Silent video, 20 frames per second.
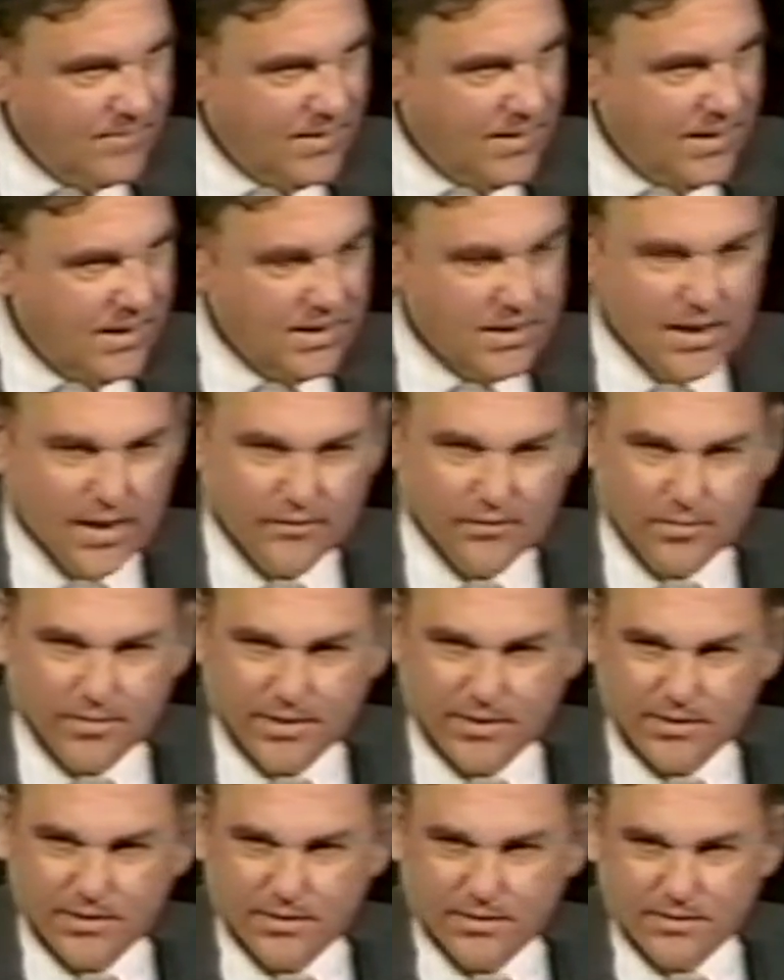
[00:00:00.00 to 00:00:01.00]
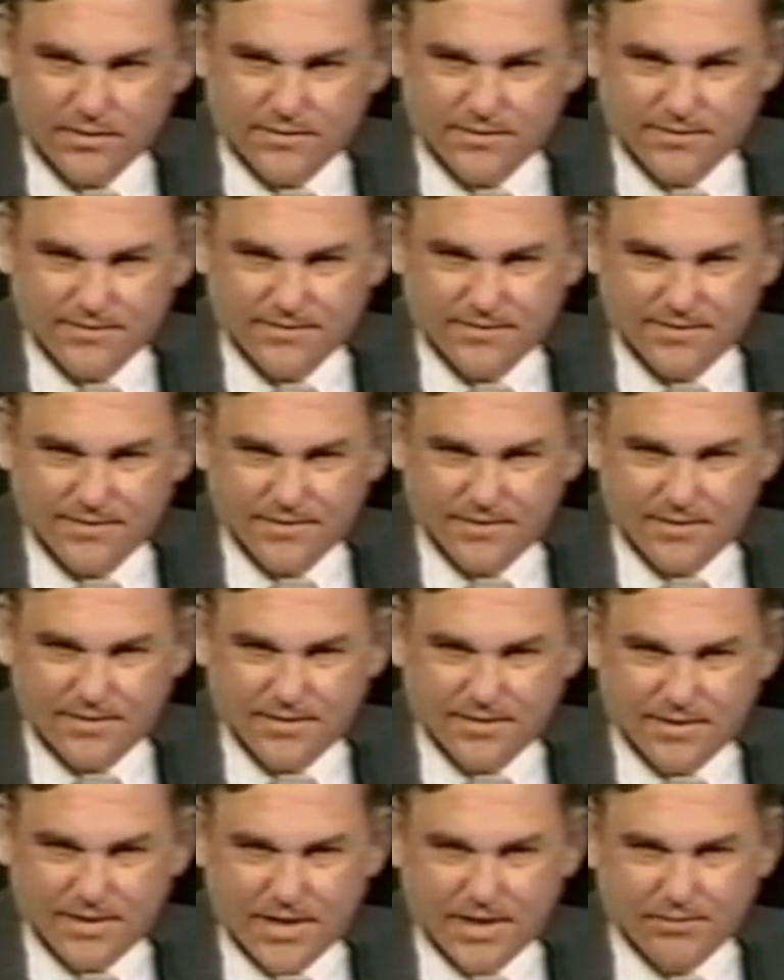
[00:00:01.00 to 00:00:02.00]
in government
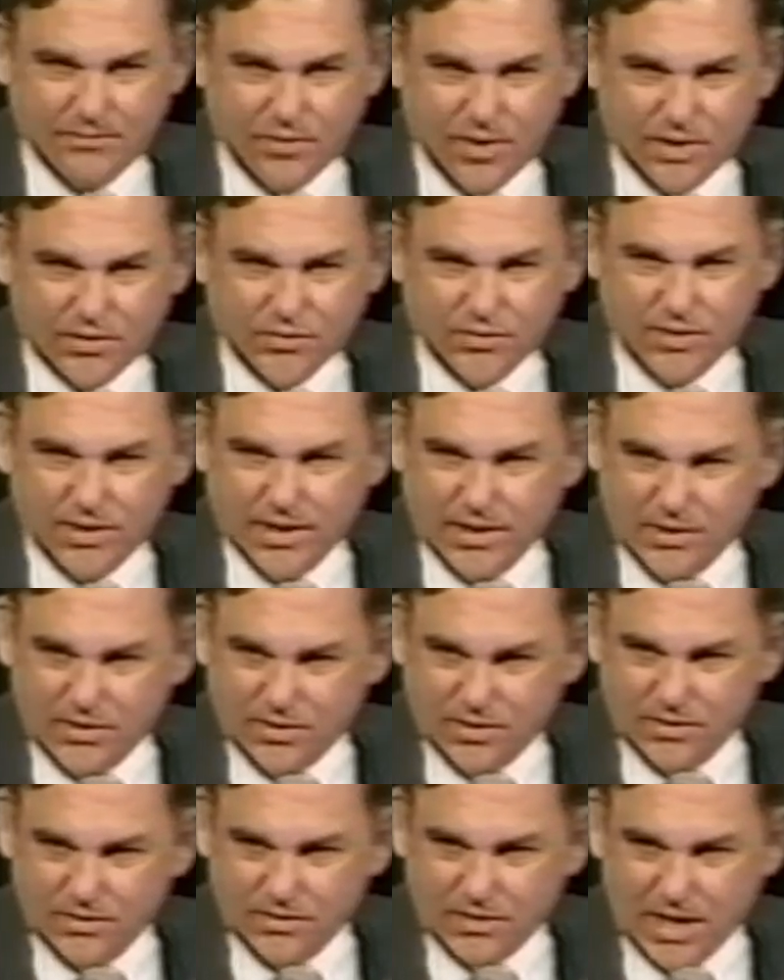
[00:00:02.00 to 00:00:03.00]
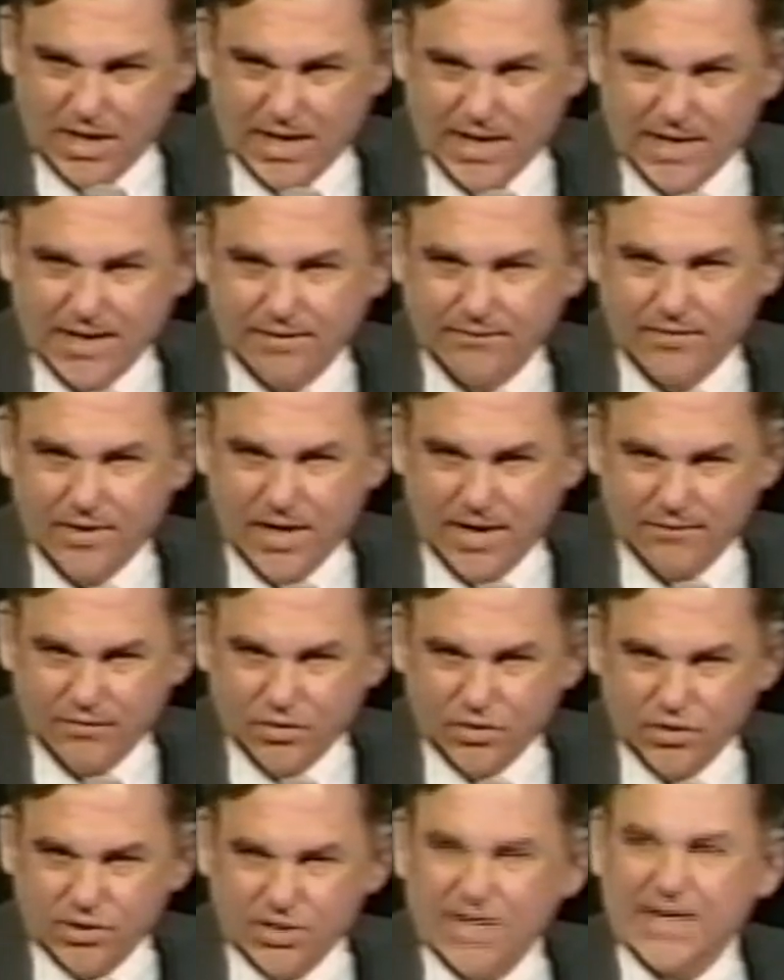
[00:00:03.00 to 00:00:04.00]
and press relations. I have never
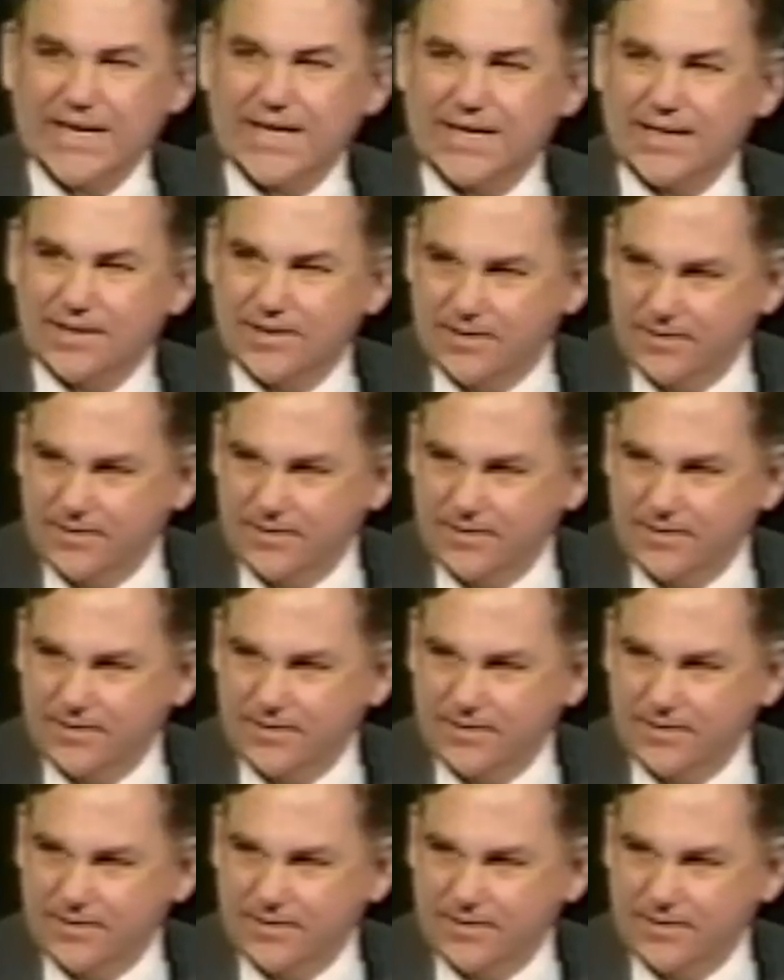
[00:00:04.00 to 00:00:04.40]
seen